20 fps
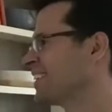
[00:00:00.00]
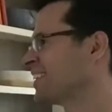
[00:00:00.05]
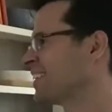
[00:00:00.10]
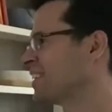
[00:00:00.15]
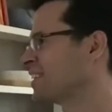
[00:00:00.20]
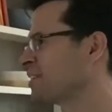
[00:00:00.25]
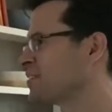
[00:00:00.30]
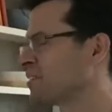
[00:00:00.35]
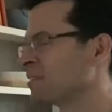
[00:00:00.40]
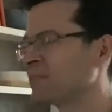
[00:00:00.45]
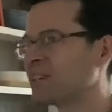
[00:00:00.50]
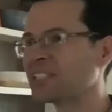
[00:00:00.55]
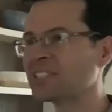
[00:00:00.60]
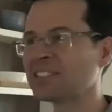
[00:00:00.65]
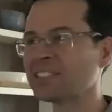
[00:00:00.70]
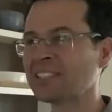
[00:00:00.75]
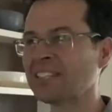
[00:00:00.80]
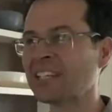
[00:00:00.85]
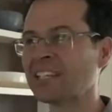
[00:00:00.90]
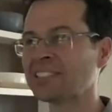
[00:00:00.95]
Thank you very
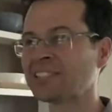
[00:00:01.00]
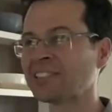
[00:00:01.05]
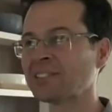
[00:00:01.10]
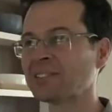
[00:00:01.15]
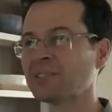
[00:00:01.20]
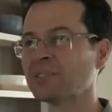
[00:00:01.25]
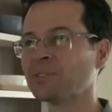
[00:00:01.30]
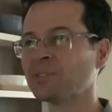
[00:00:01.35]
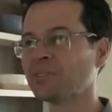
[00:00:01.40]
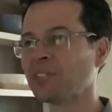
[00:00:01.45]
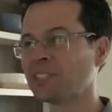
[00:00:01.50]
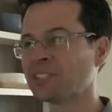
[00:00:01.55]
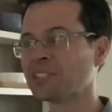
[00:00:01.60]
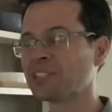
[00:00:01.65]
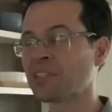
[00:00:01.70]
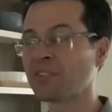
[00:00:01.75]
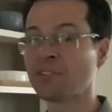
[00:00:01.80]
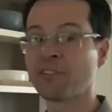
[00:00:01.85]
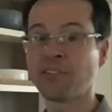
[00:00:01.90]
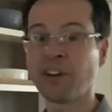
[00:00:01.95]
much. So I'll
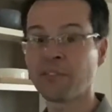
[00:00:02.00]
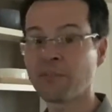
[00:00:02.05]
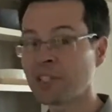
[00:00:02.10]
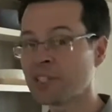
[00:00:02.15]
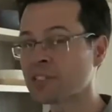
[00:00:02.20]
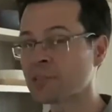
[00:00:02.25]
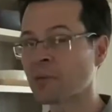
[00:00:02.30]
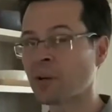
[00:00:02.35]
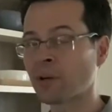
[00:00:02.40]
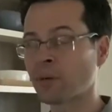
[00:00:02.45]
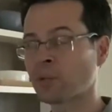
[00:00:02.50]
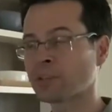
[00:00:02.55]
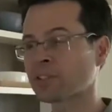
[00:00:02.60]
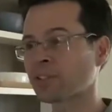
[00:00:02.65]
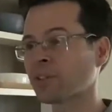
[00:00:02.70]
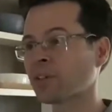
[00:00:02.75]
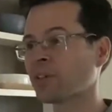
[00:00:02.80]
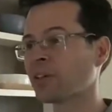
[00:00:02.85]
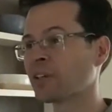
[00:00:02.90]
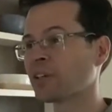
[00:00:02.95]
just give you 5 minutes about what's
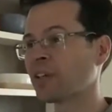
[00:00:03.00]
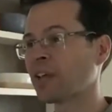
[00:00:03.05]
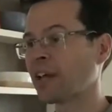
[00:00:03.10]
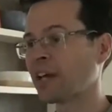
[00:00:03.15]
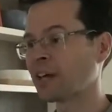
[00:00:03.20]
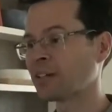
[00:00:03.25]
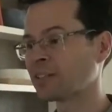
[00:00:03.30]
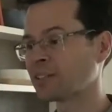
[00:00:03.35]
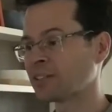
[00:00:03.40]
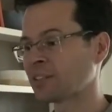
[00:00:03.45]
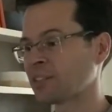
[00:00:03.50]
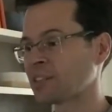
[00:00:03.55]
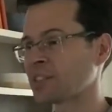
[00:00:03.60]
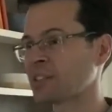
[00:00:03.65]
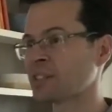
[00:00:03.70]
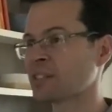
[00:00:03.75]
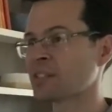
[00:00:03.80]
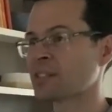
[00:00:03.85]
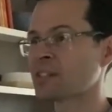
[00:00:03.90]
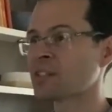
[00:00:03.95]
going on in the house.
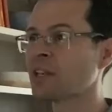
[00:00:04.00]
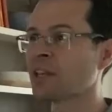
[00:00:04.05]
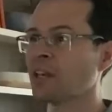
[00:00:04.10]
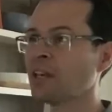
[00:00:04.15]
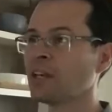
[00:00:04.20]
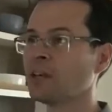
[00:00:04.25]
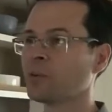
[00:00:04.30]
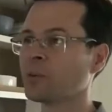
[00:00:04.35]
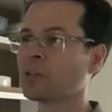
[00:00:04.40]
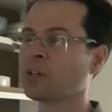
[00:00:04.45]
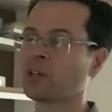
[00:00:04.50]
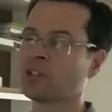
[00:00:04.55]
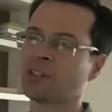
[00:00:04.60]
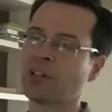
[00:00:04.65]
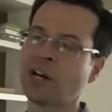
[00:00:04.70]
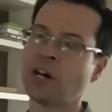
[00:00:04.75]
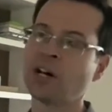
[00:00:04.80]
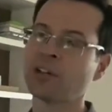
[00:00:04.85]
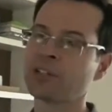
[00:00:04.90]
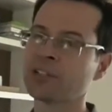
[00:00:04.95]
This is, we call it
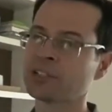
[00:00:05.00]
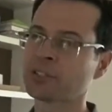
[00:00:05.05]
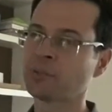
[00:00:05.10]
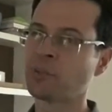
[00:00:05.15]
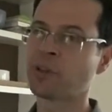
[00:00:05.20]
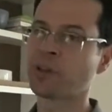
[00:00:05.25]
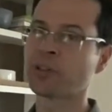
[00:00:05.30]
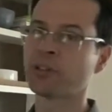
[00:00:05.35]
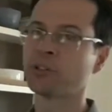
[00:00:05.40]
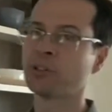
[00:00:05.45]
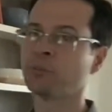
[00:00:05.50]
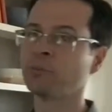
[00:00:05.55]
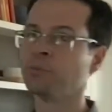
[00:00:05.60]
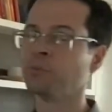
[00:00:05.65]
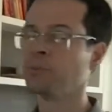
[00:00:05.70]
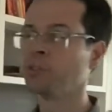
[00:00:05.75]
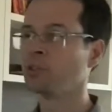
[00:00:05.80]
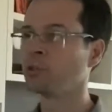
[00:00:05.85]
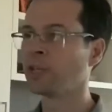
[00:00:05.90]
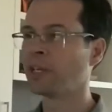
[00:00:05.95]
the Honda Smart
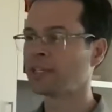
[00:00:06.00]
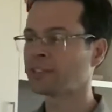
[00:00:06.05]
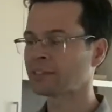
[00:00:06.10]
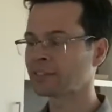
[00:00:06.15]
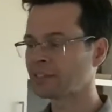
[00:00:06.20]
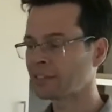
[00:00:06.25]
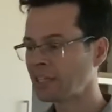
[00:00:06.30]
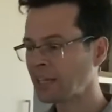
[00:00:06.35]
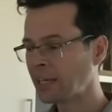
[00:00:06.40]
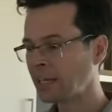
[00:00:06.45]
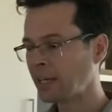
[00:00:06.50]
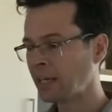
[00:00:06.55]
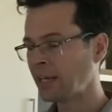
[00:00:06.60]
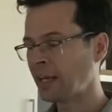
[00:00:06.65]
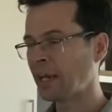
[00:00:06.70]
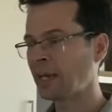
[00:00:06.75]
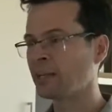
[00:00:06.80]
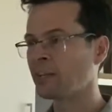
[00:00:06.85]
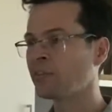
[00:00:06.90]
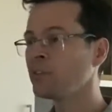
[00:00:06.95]
Home US.
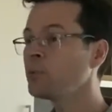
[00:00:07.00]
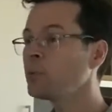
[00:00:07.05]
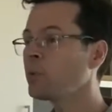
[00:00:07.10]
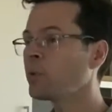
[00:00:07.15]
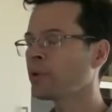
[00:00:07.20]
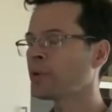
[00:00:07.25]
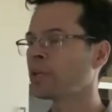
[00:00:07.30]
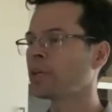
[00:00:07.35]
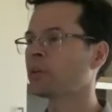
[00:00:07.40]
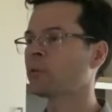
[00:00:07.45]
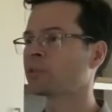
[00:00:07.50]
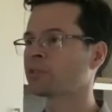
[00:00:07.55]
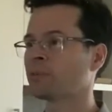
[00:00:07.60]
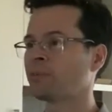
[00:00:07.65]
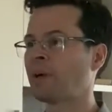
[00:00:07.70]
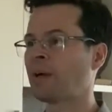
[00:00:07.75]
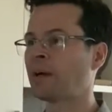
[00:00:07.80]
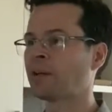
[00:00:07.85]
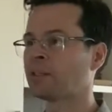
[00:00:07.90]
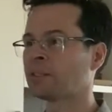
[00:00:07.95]
And the viewpoint here was
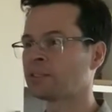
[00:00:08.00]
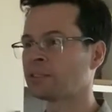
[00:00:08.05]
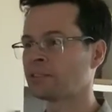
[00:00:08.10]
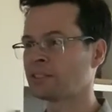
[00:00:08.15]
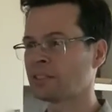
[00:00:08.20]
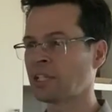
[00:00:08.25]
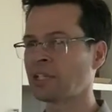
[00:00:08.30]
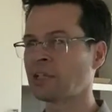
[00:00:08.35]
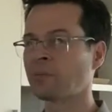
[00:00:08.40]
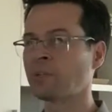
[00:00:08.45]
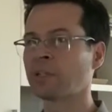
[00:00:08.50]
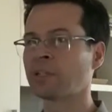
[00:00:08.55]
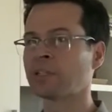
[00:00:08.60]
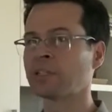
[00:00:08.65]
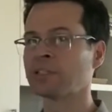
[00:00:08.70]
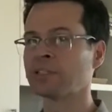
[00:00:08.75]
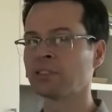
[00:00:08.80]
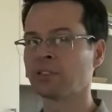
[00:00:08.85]
about sustainability.